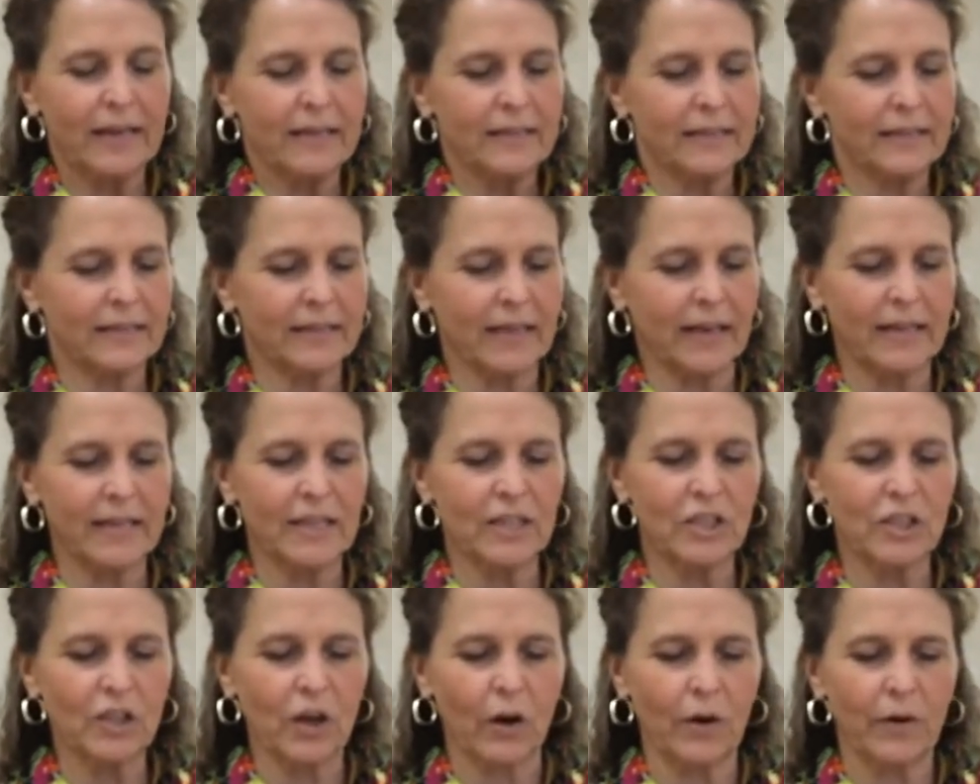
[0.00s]

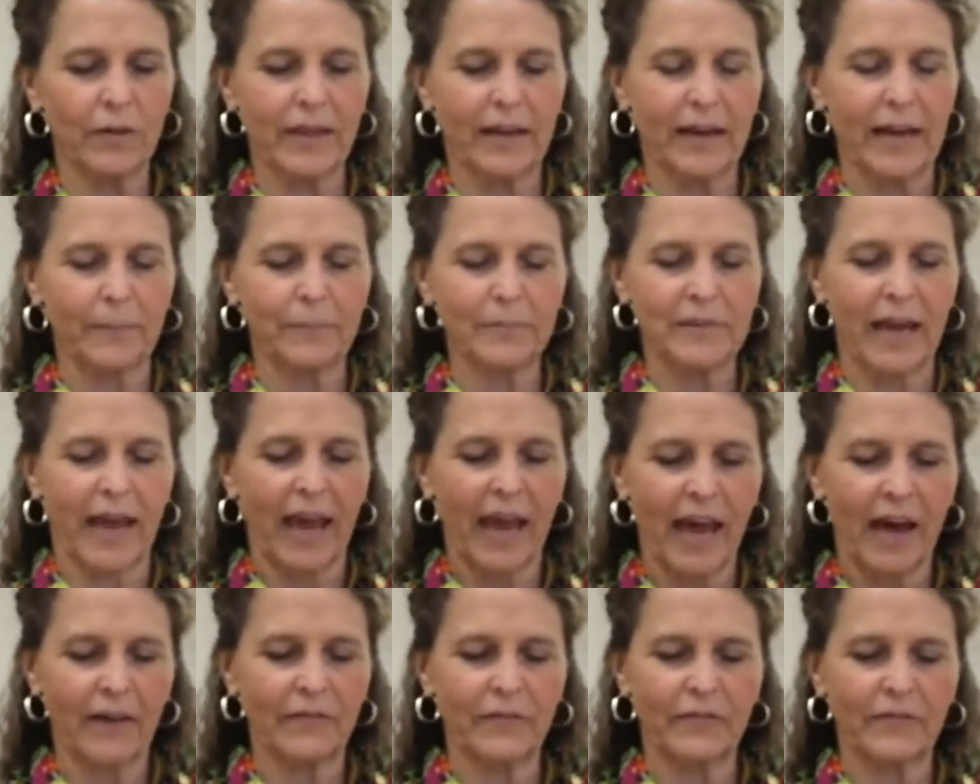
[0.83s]
Studies show that up to
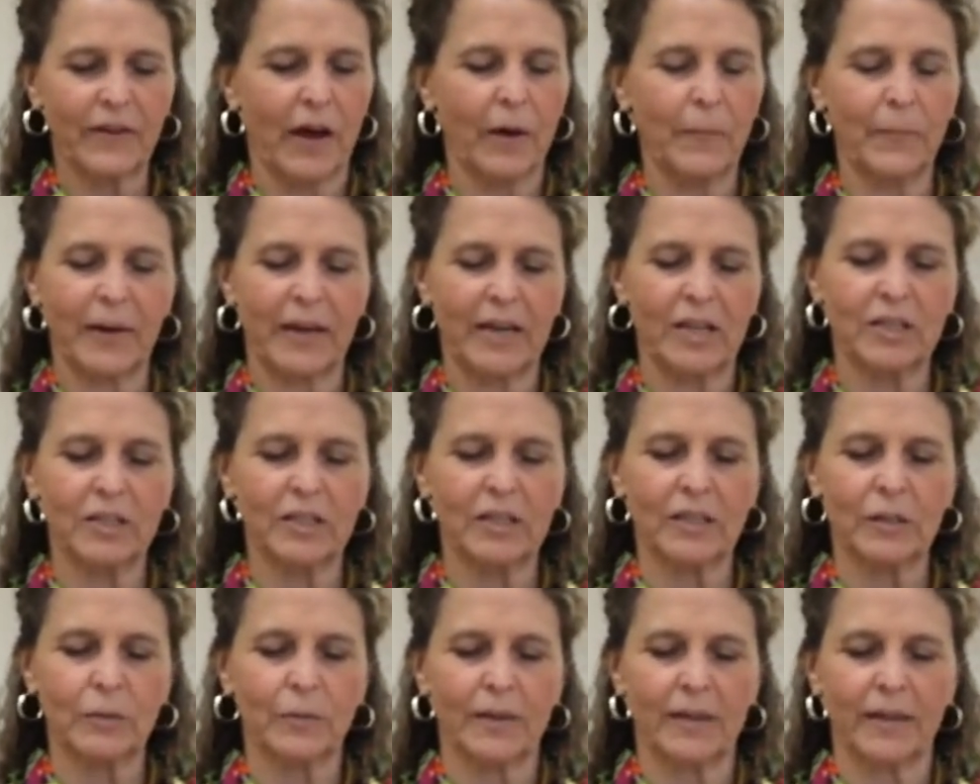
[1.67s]
half of all
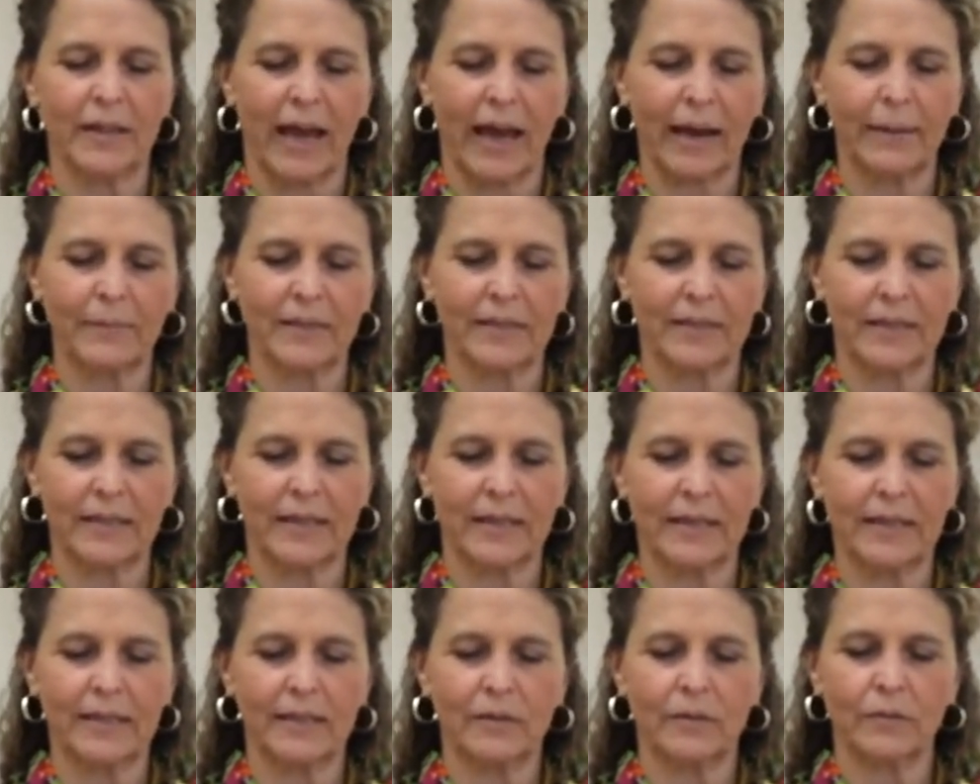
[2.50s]
patients with Lyme
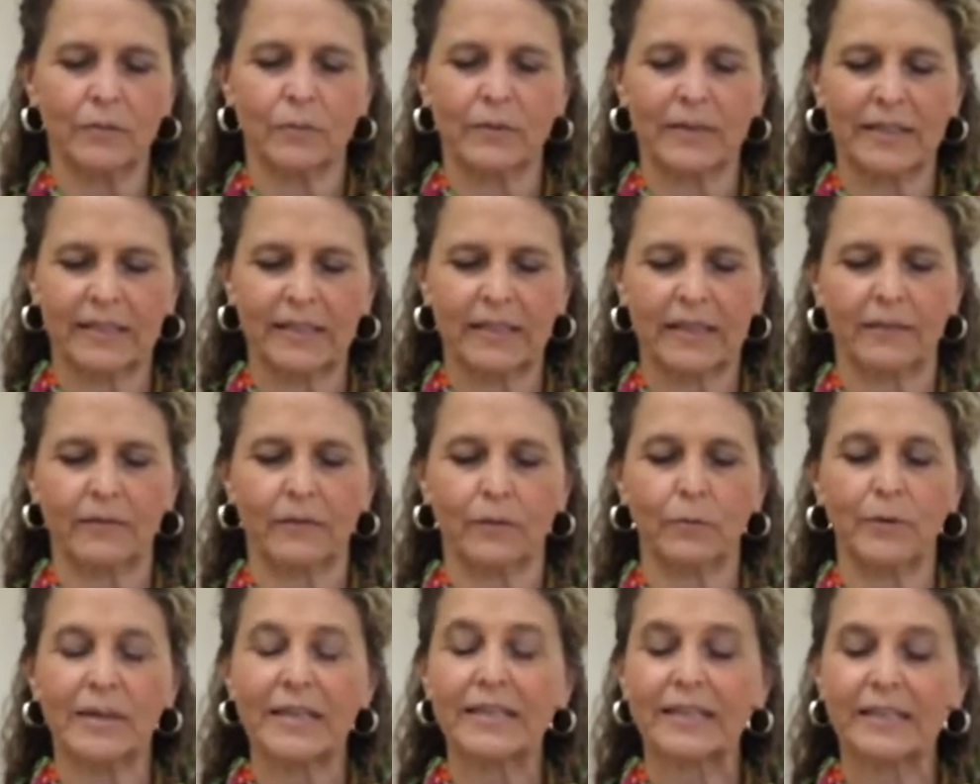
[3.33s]
disease receive,
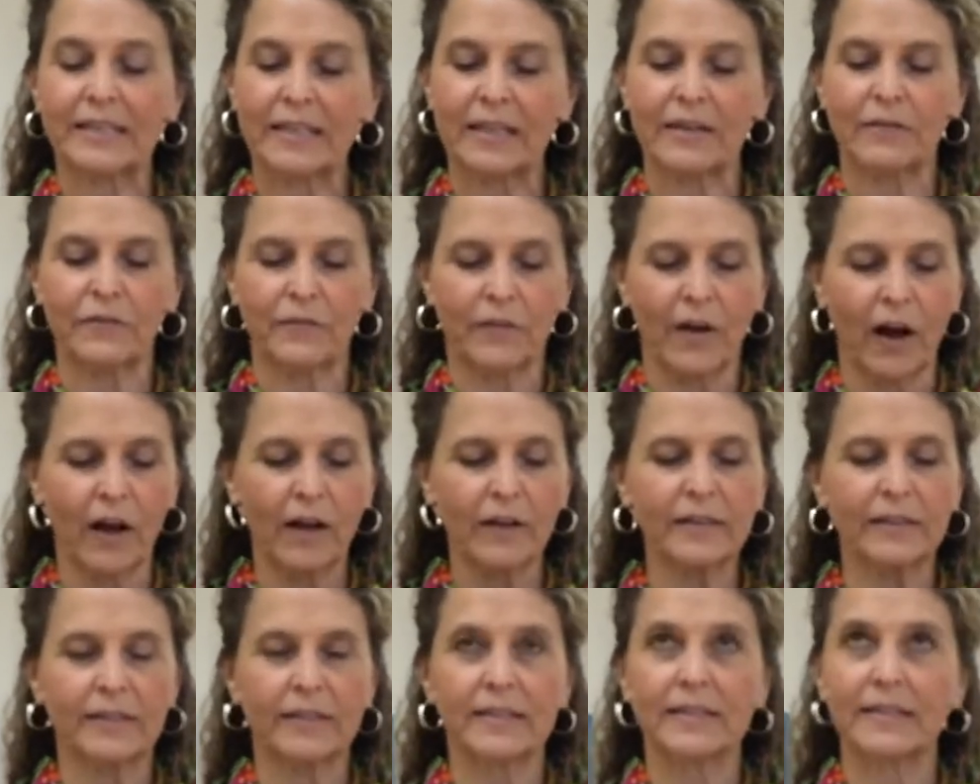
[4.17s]
receive
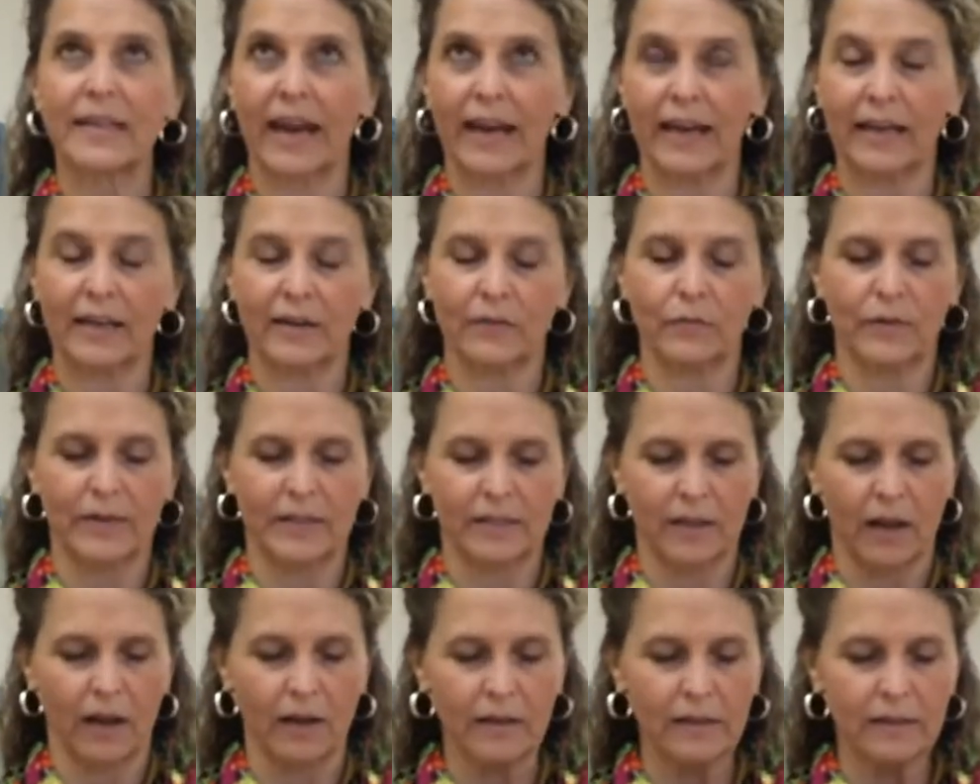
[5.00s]
false negative
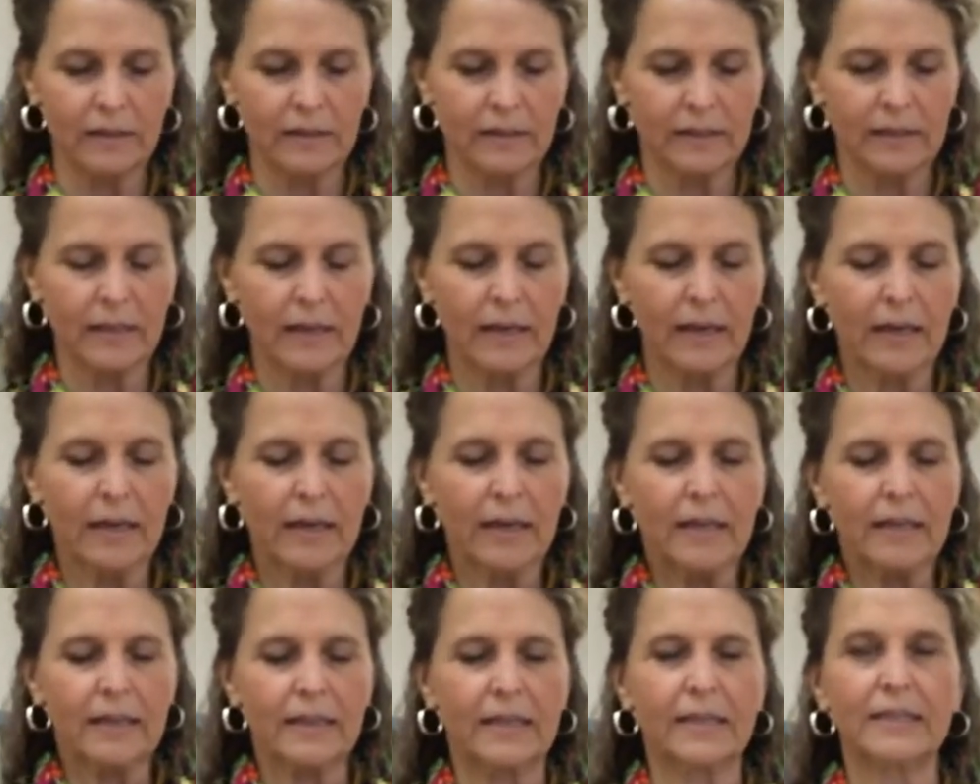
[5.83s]
results
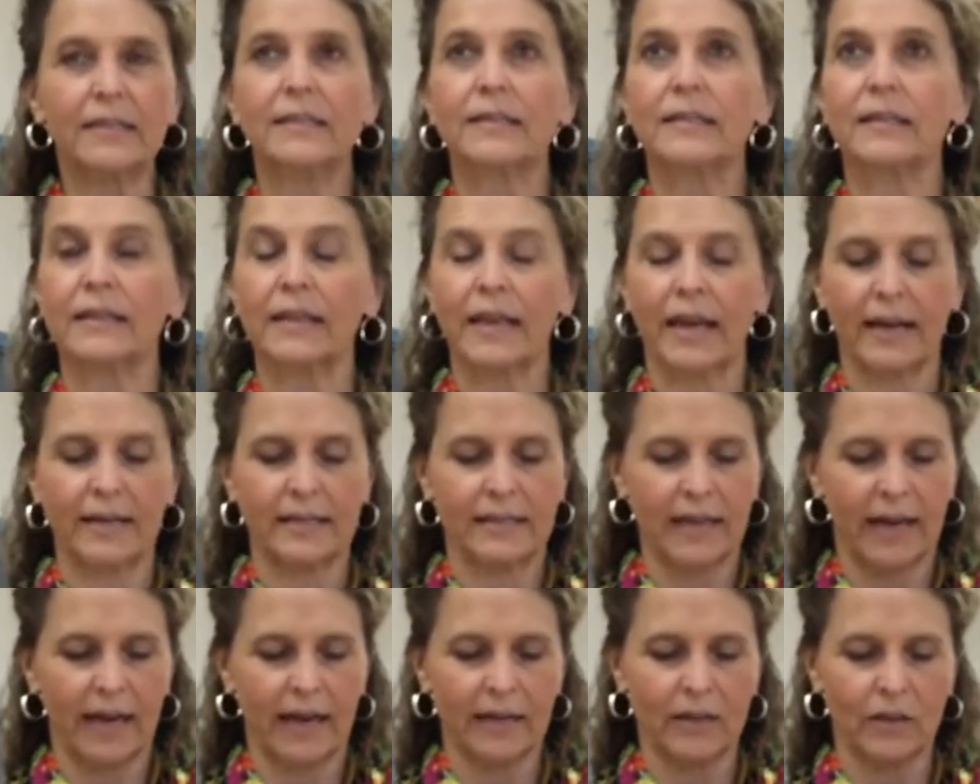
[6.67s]
this delayed
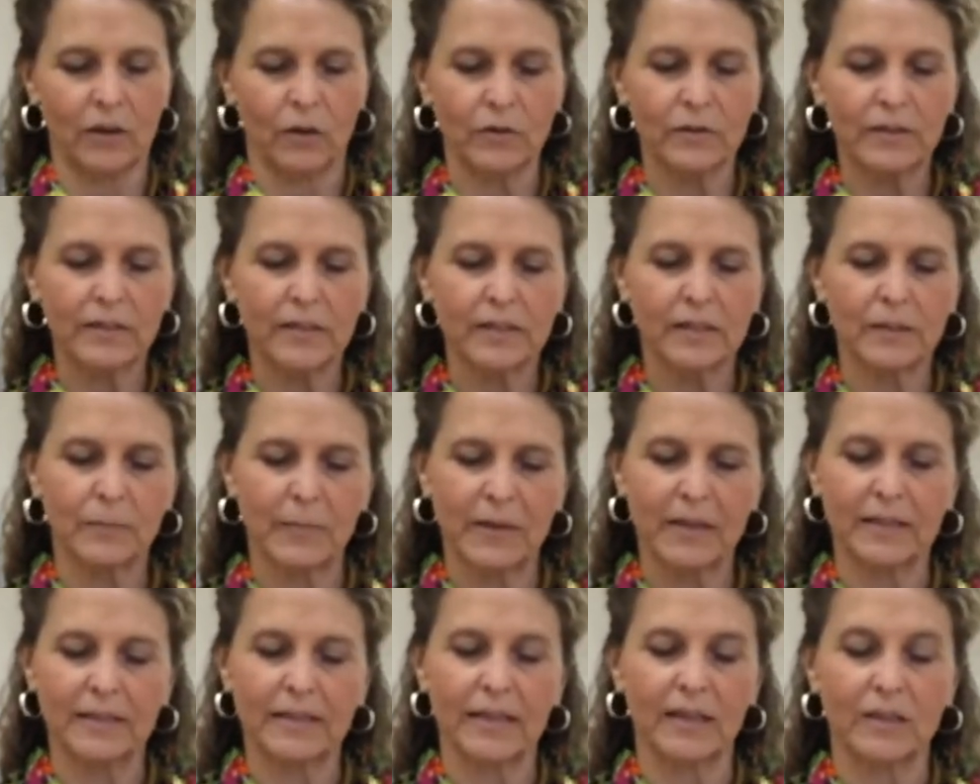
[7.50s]
diagnosis
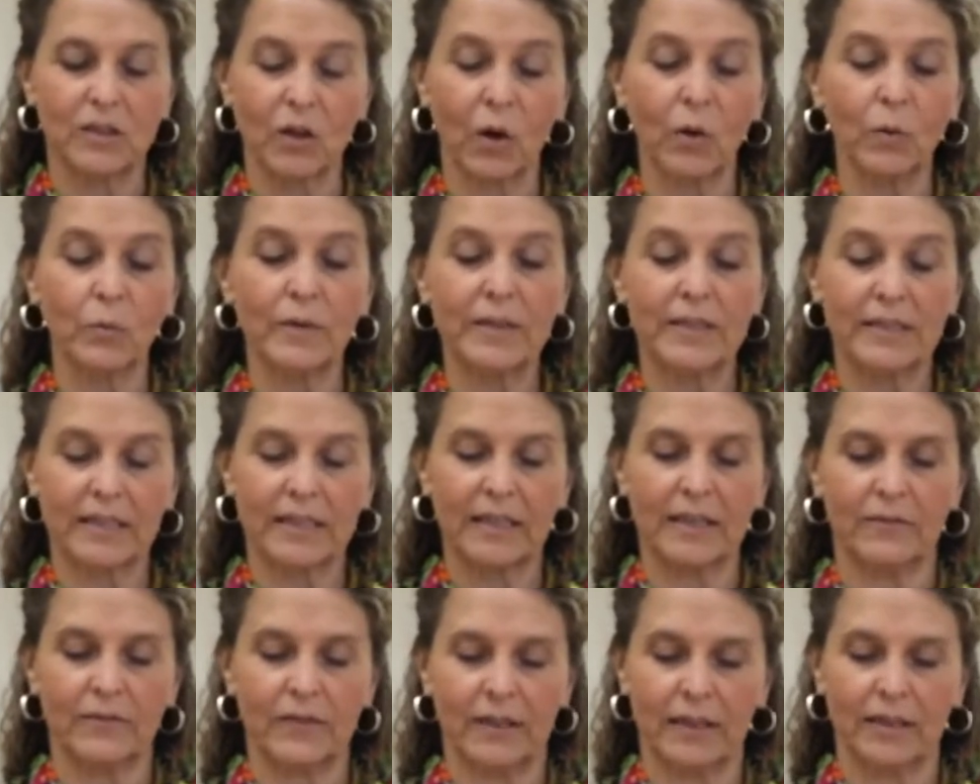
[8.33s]
means they don't
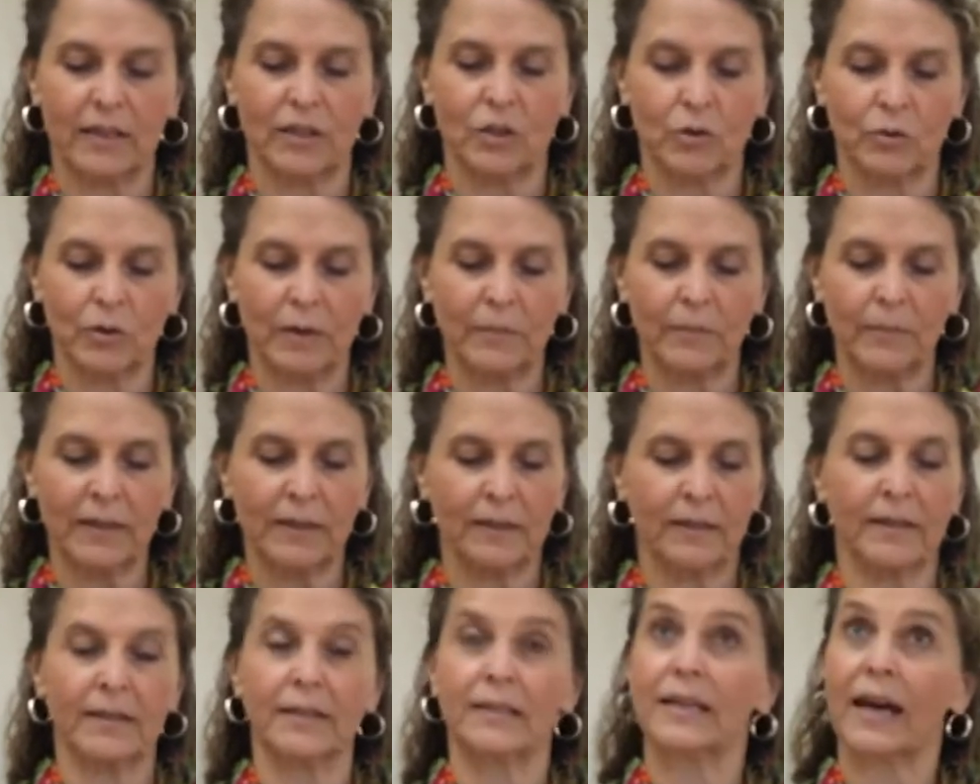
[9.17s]
receive needed
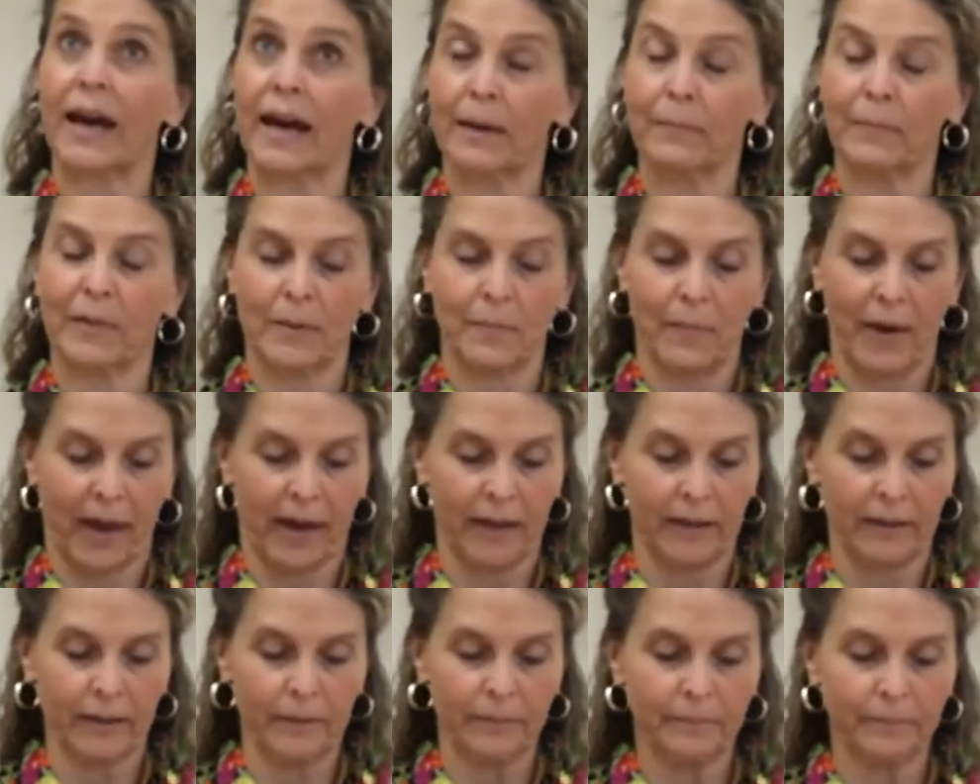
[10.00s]
treatment in a timely
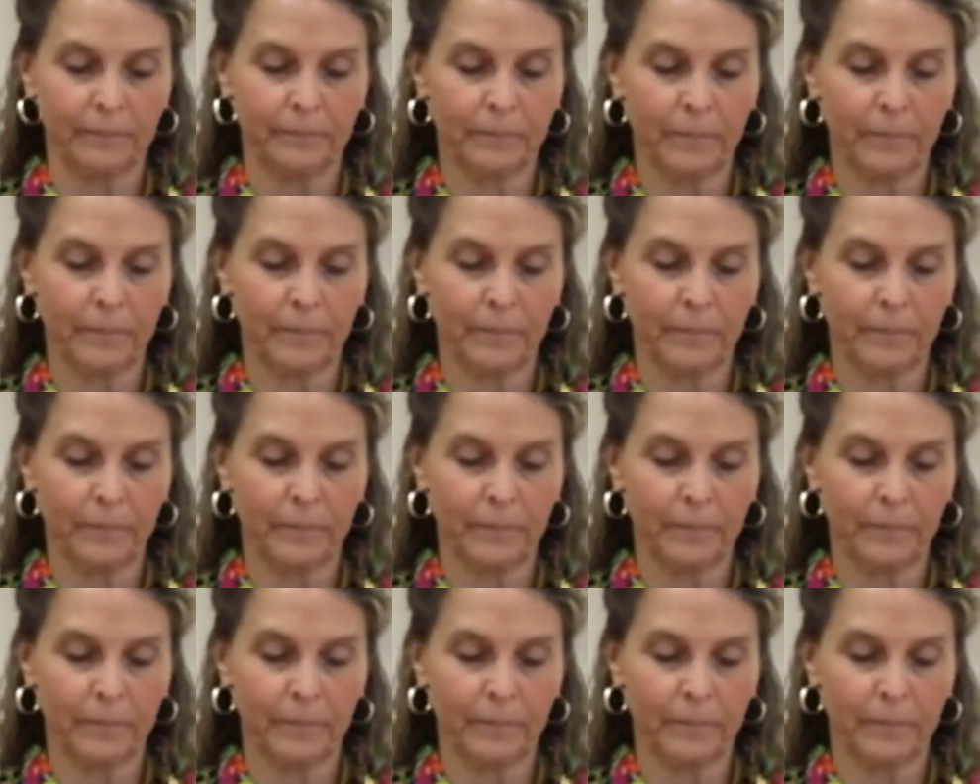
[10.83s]
manner.